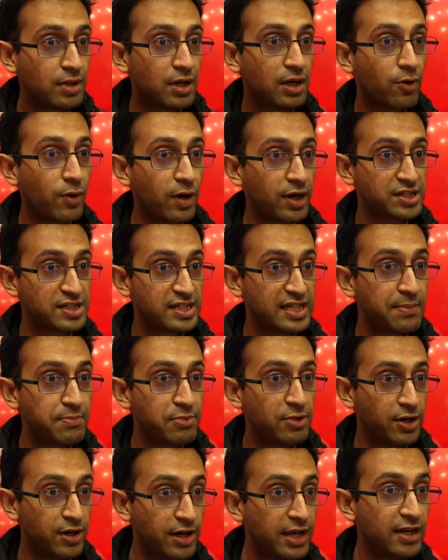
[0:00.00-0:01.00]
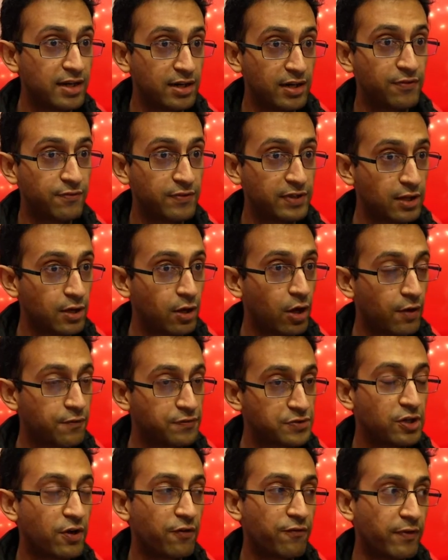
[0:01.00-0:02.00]
quite a steep learning curve with a lot of
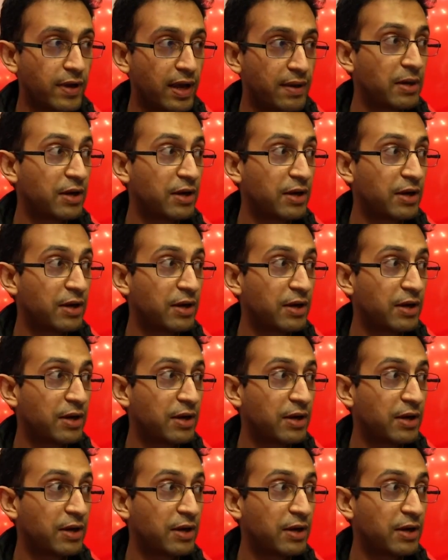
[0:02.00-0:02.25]
software,